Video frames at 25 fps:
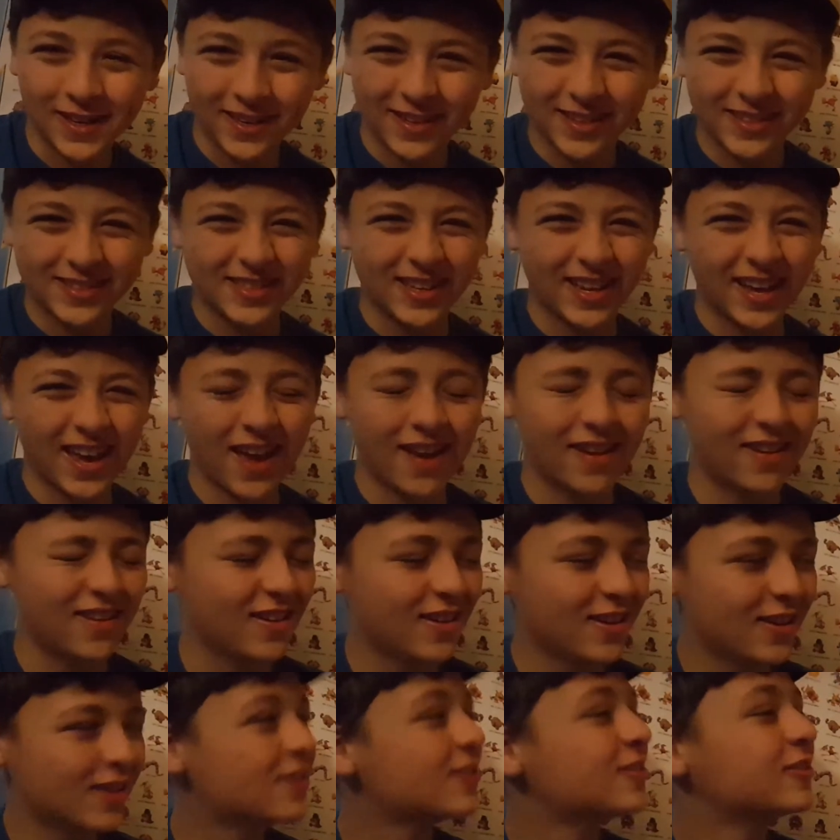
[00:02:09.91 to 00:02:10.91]
You can say, hey,
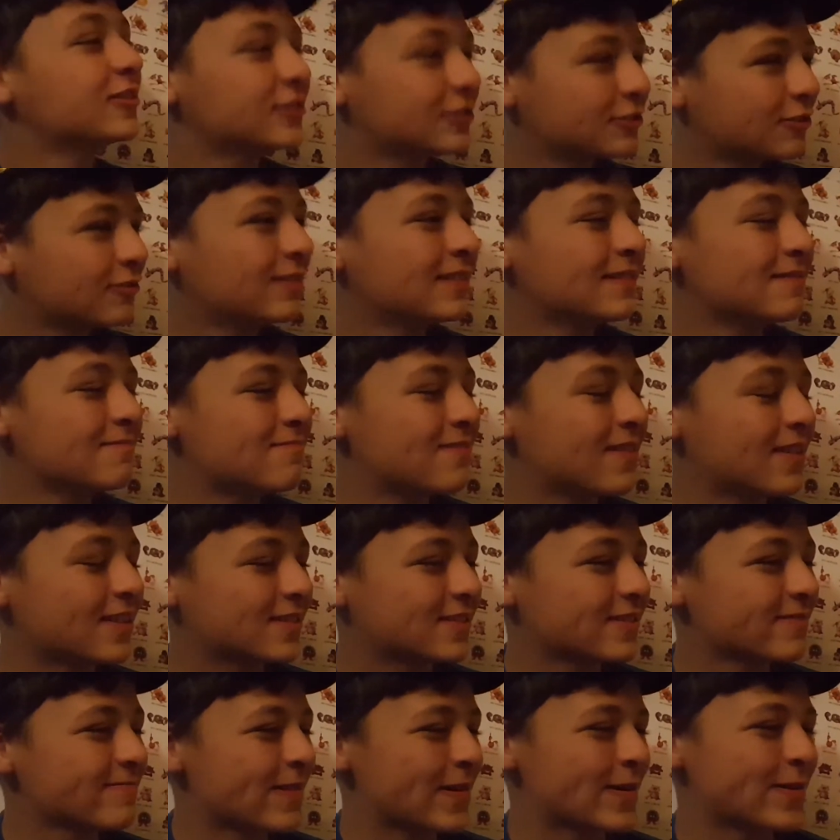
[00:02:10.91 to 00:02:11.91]

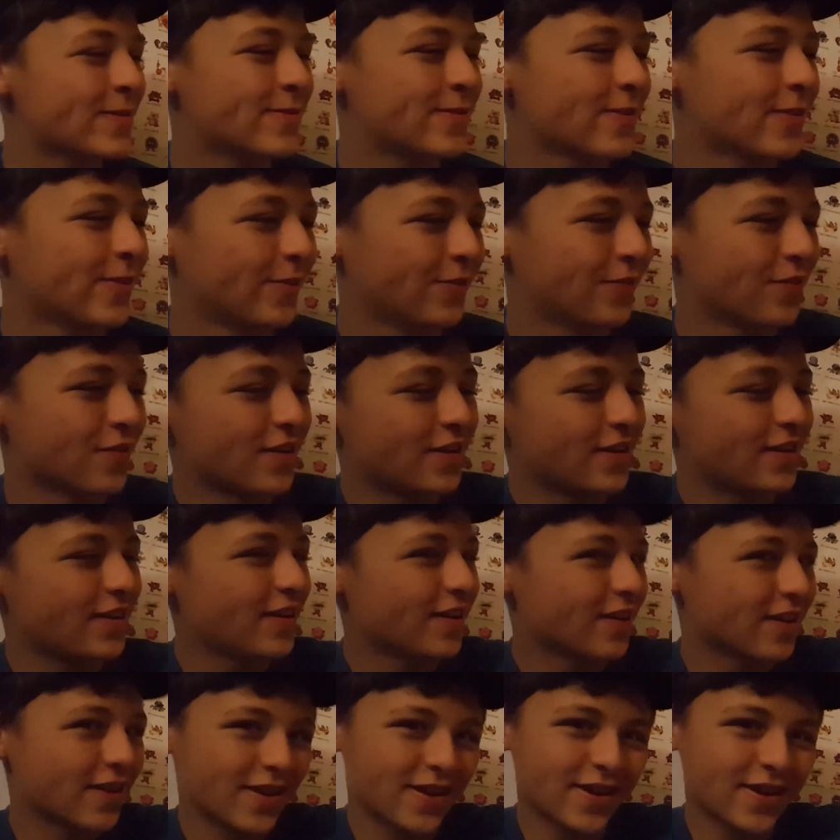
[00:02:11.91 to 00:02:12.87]
$20, you're my new girlfriend.